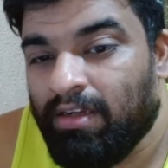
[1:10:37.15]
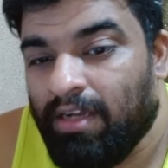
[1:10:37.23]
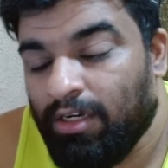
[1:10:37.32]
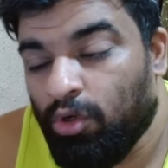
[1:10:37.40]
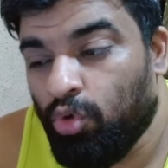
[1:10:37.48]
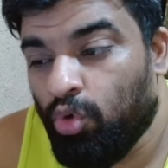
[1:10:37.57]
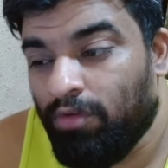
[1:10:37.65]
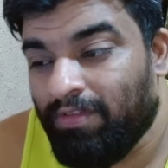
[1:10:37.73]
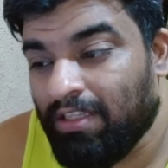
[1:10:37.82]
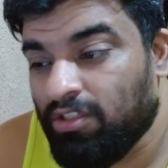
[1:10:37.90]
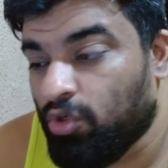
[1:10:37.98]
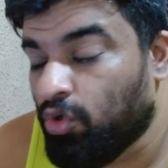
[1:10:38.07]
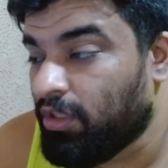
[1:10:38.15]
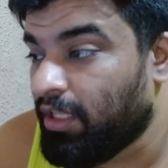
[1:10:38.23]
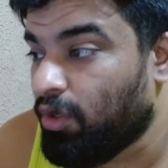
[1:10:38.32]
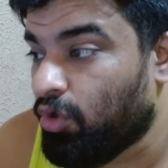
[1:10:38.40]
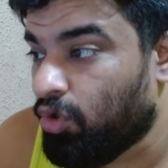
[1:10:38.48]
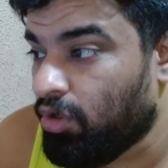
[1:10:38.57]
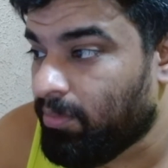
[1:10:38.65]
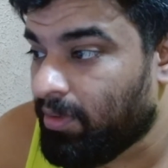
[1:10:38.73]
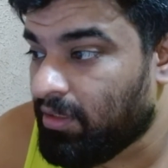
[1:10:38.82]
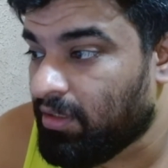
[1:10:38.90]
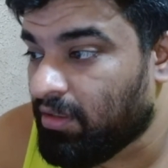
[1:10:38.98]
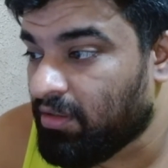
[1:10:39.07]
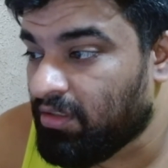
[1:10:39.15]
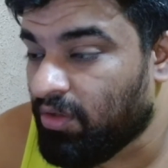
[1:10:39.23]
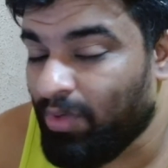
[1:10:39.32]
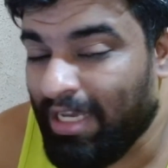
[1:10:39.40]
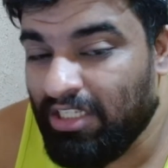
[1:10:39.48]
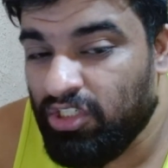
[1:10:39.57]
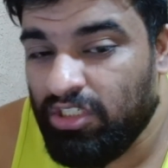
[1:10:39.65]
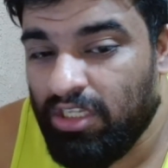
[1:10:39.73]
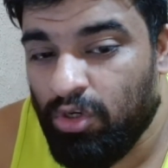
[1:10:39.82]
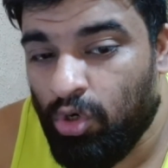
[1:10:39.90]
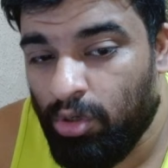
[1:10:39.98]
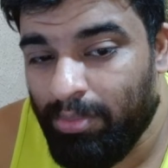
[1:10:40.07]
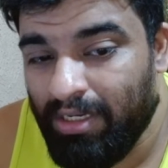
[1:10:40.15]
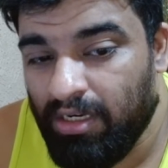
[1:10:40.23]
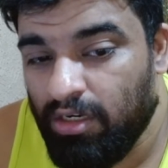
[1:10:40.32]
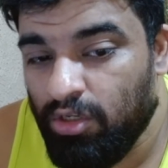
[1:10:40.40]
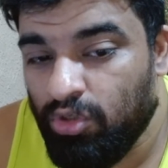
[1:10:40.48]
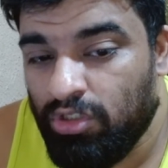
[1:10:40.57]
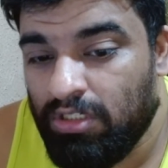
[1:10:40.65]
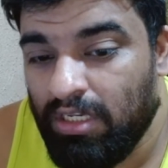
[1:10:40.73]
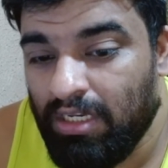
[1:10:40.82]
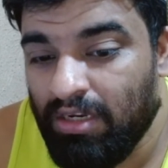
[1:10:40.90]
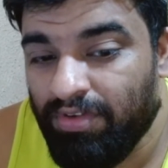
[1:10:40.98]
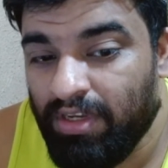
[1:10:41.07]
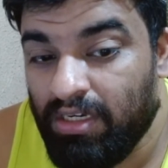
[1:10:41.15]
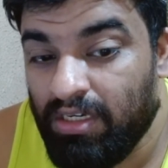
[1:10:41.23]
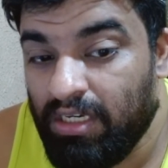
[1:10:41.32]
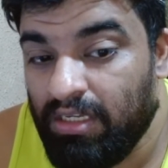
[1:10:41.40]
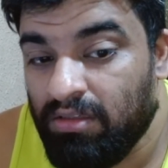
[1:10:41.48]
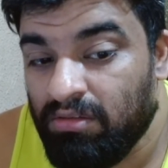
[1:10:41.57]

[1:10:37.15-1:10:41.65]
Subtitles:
I don't know if that's a good thing or not, but the wages are going to be reduced significantly.